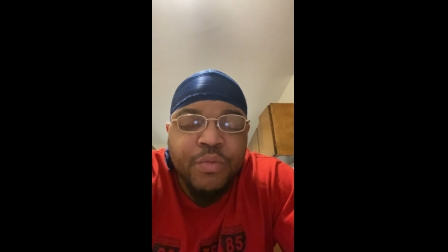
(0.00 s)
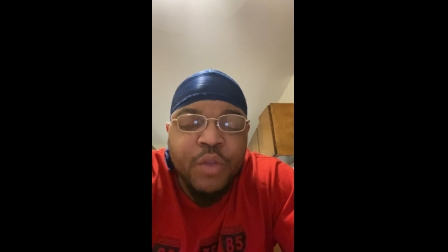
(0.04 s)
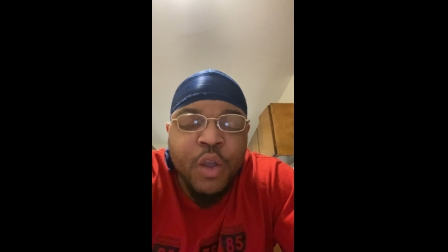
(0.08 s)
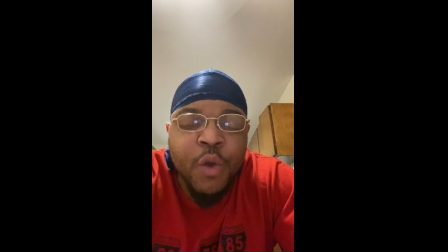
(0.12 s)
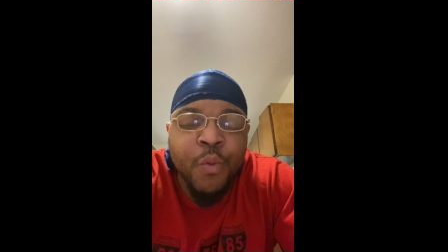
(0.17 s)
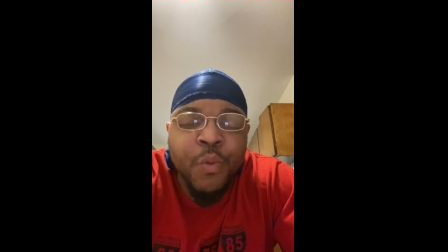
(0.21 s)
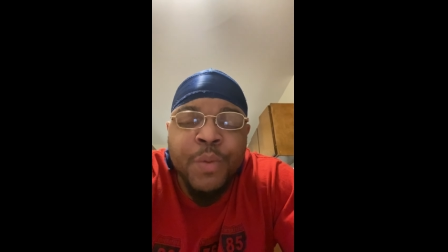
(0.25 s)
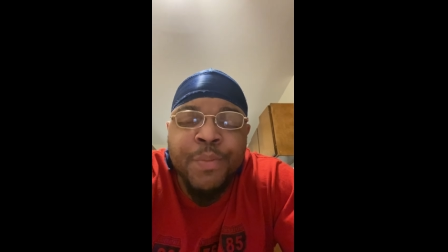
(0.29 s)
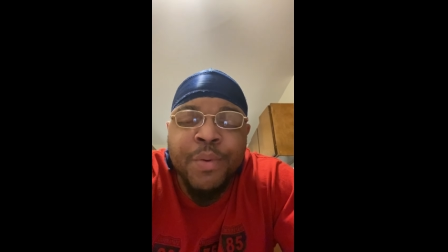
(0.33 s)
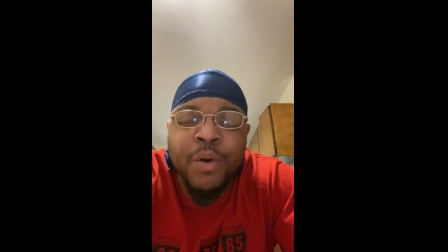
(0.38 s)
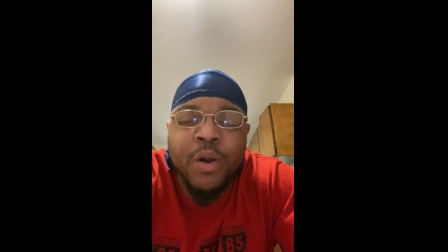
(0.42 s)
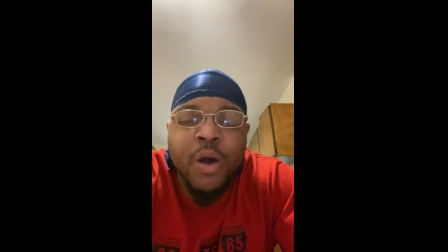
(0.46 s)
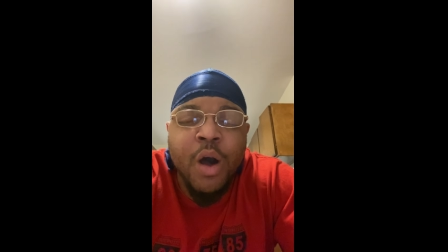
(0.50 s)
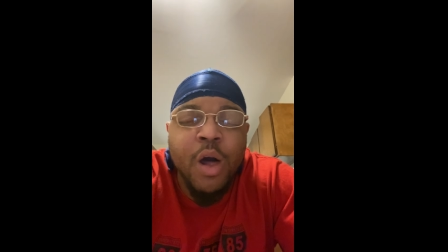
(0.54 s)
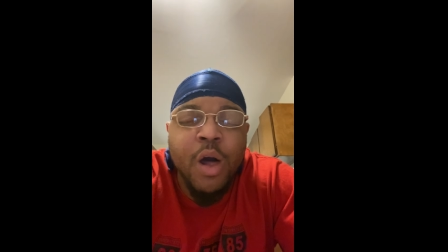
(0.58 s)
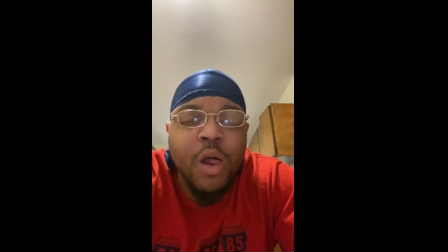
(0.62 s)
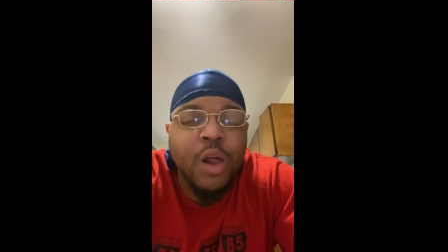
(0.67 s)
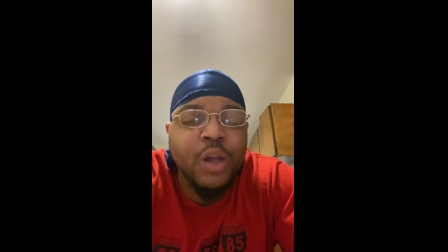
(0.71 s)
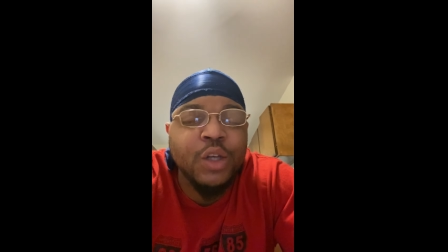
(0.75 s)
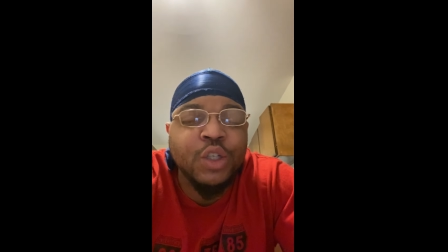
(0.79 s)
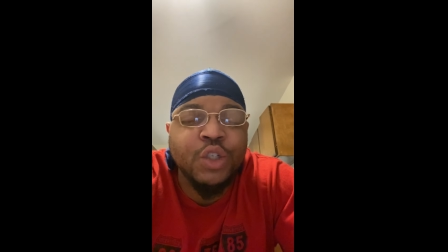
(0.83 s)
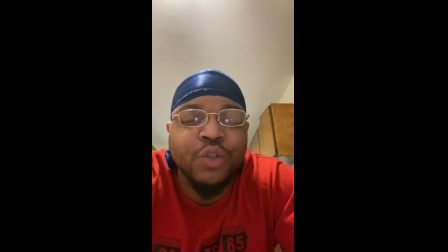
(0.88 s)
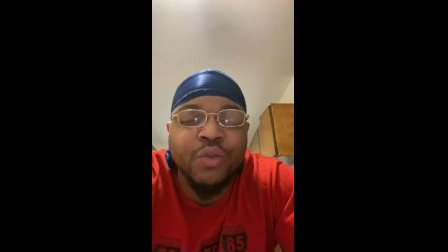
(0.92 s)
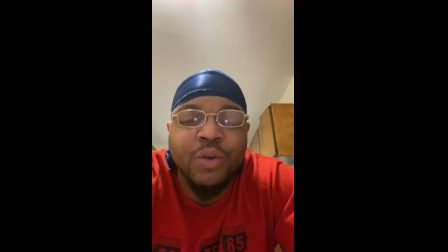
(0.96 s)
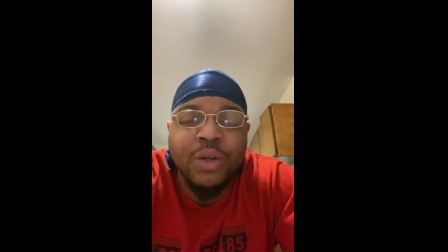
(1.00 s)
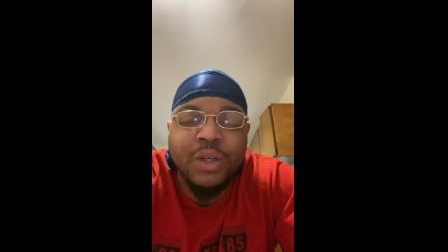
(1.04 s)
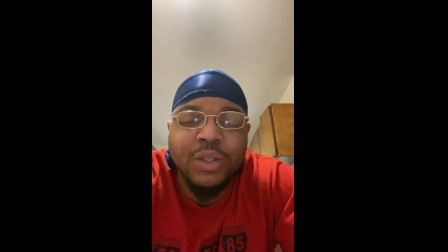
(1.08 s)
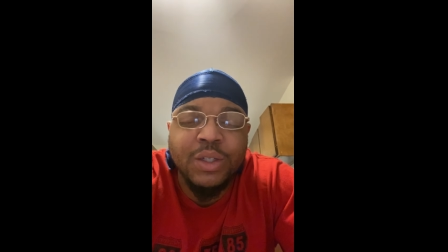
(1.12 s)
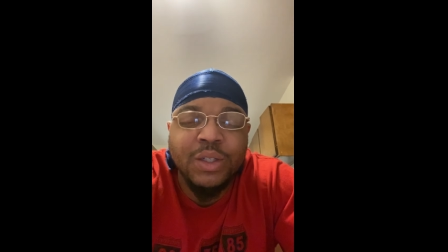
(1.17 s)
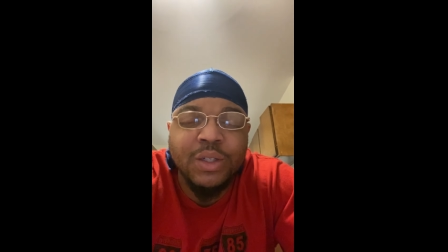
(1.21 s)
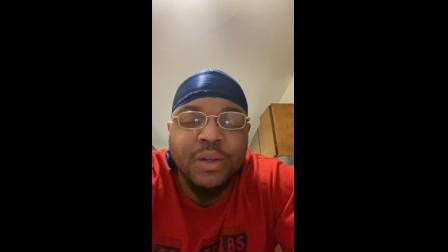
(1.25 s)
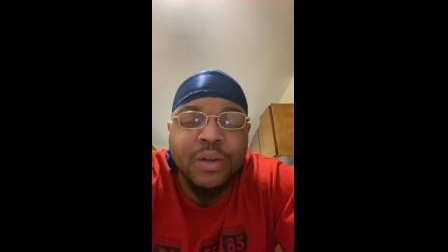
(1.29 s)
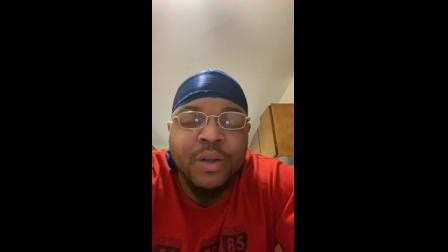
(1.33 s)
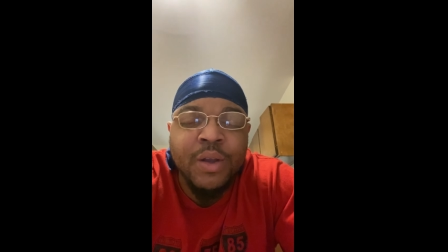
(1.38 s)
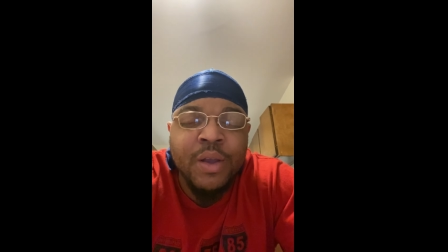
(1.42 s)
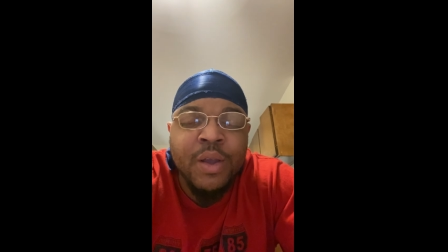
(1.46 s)
We put all our
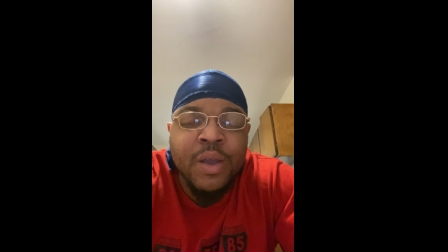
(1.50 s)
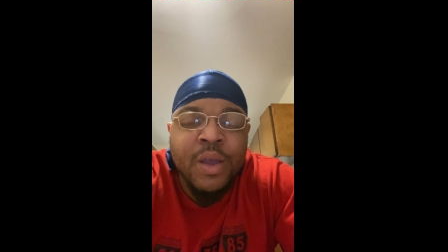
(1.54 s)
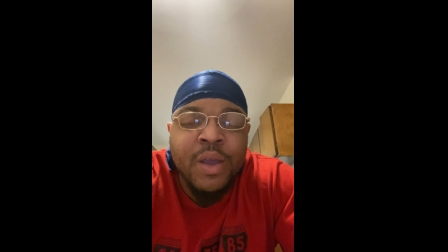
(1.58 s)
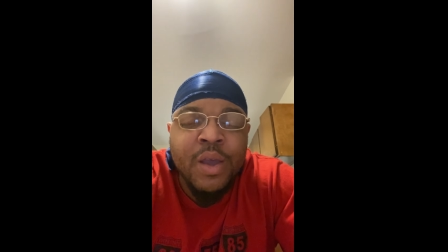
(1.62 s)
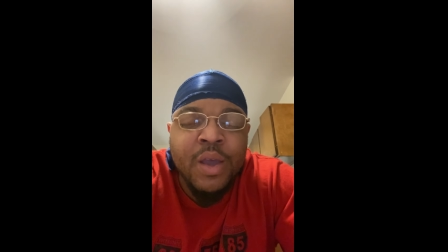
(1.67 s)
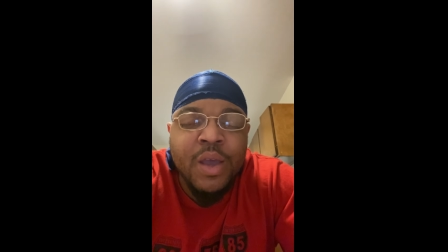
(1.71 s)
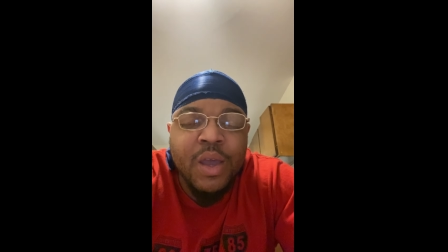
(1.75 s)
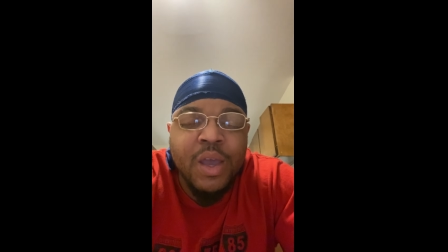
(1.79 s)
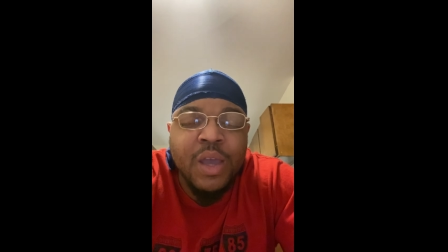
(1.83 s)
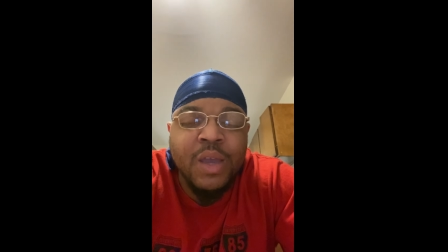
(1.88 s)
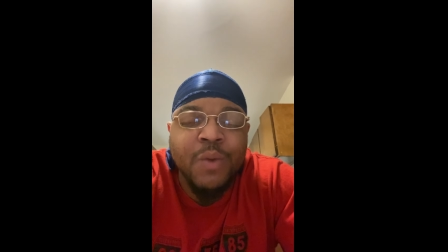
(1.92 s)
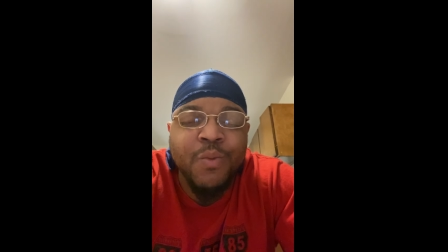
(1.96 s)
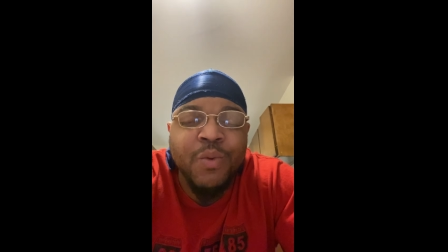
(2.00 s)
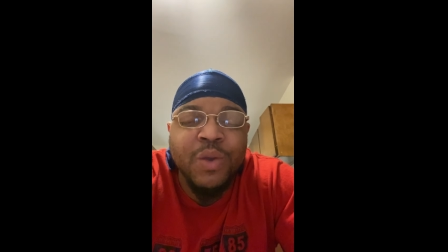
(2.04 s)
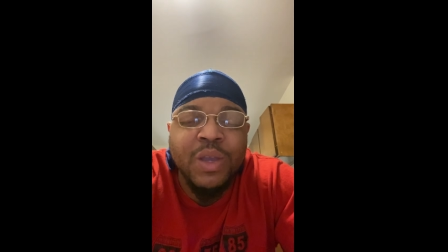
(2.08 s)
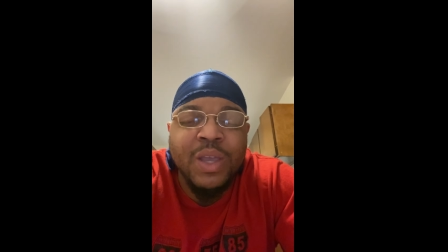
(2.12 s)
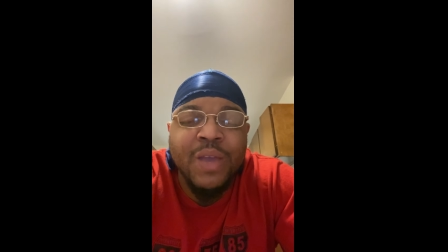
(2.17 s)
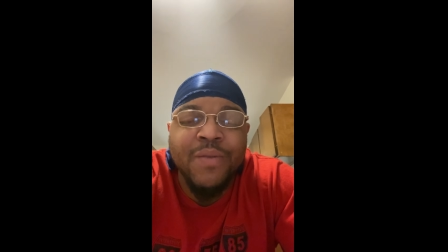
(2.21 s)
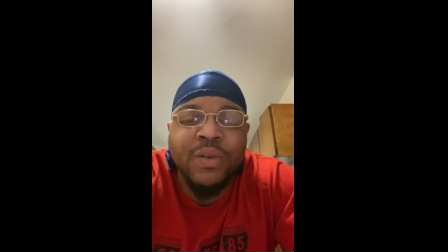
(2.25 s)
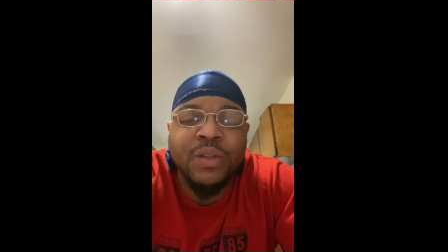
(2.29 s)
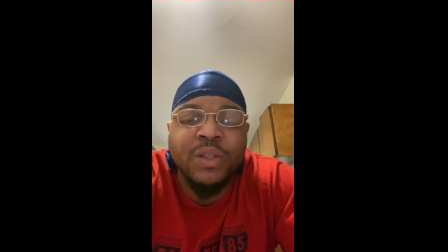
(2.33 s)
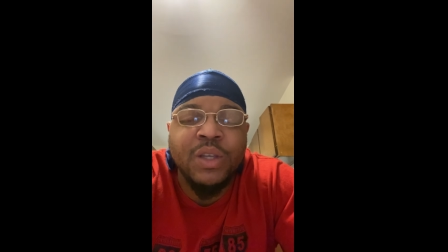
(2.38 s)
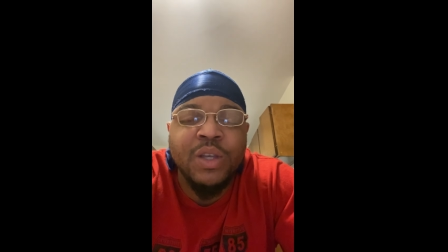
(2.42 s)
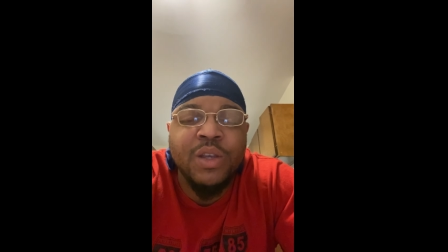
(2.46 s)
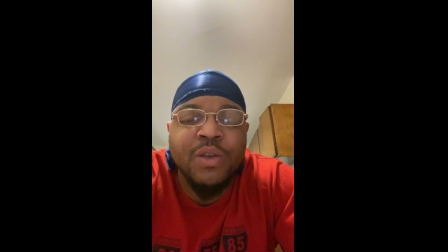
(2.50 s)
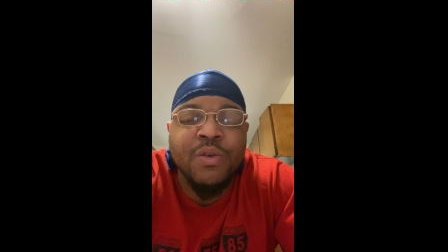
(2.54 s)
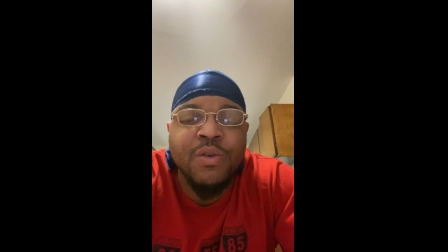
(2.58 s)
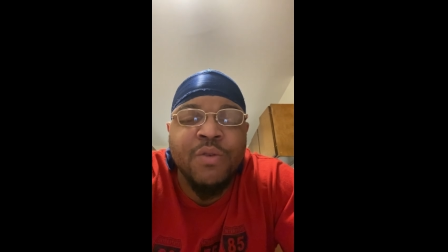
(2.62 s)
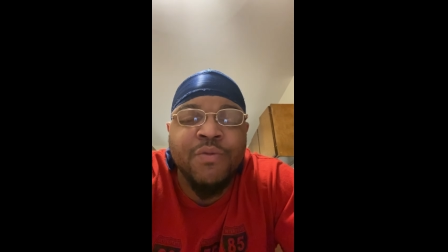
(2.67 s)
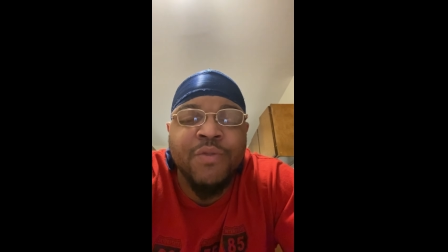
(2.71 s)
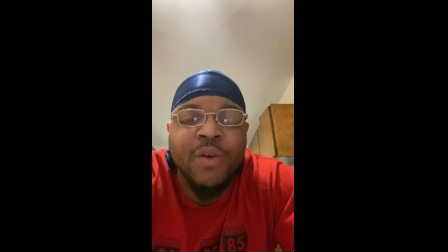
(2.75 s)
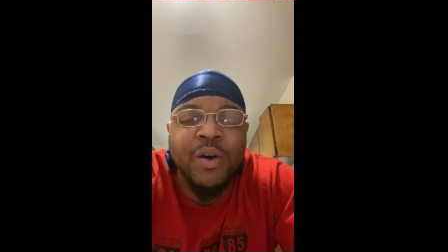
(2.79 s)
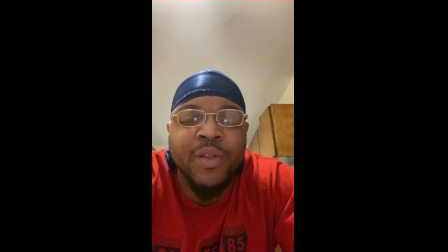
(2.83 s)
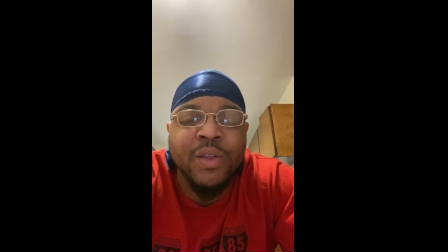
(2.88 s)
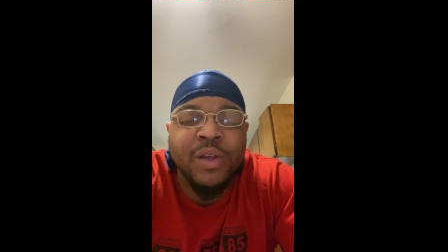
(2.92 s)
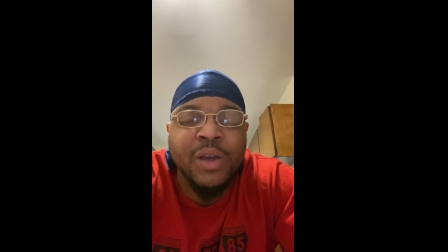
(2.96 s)
trust and we give it to you,
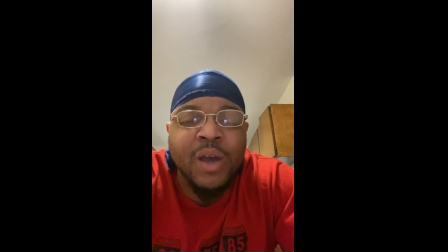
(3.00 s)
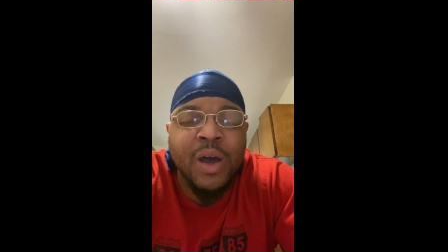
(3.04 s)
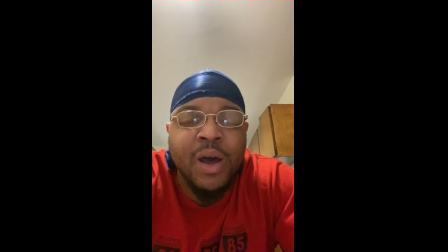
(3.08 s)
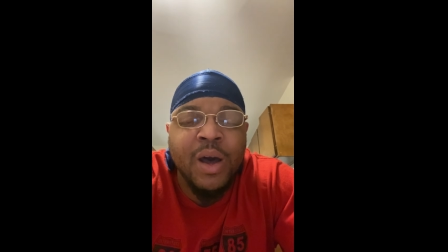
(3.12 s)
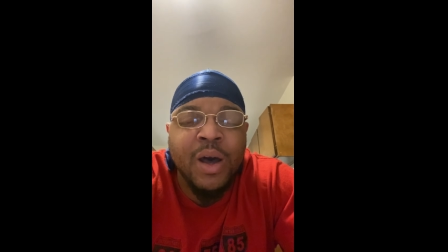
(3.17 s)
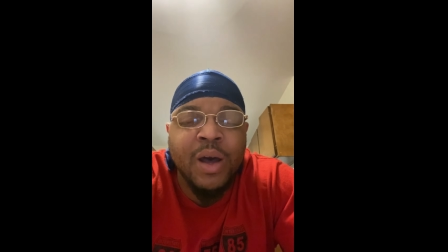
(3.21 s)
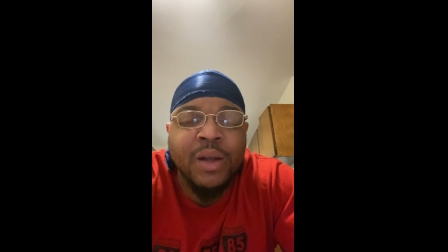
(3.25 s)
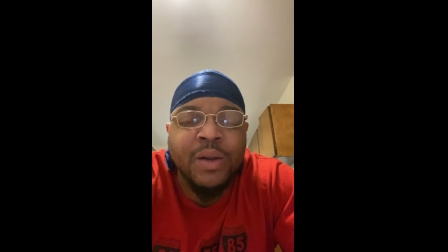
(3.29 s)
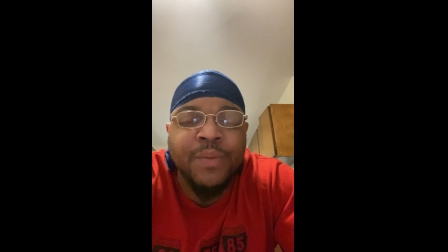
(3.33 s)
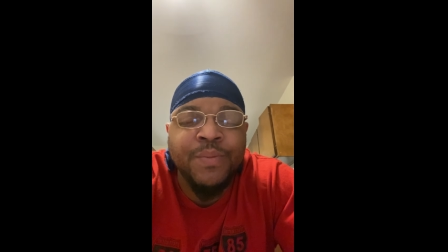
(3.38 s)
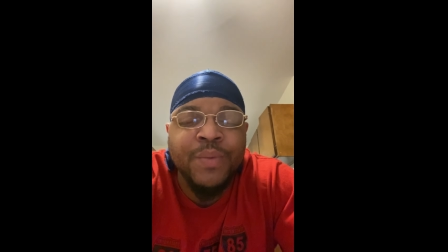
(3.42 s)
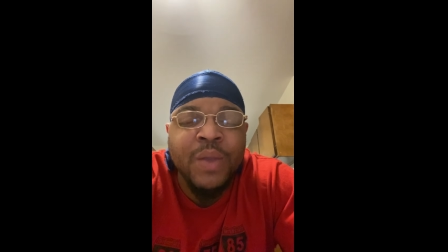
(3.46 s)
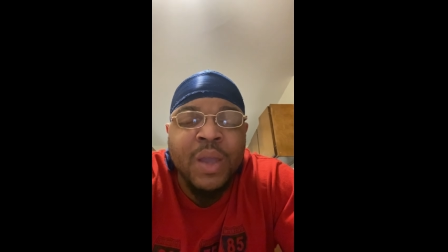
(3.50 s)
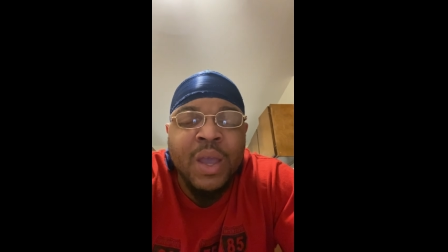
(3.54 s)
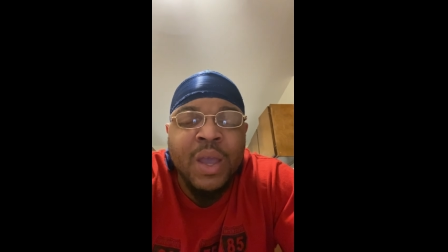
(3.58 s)
Father God.